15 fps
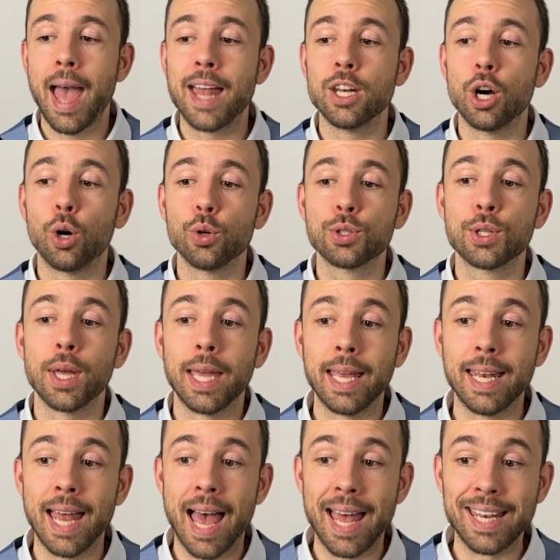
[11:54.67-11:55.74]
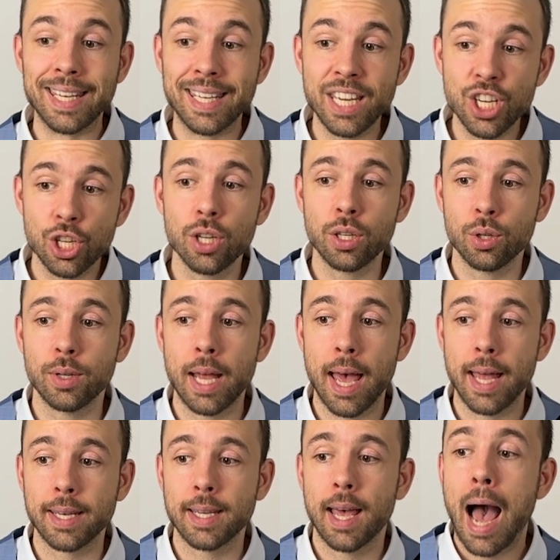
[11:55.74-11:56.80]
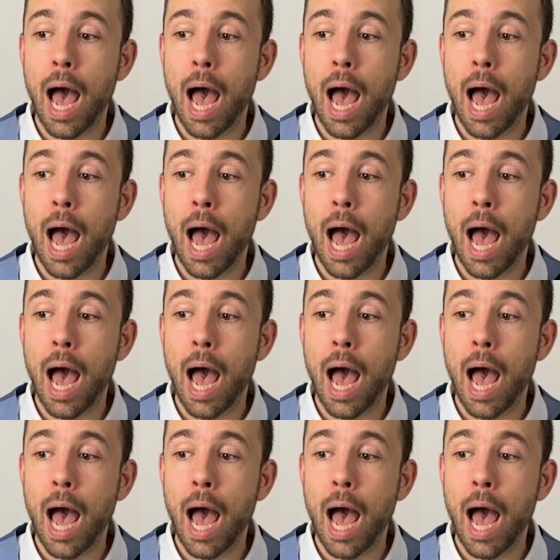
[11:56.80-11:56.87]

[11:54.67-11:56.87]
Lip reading: And also in addition to that,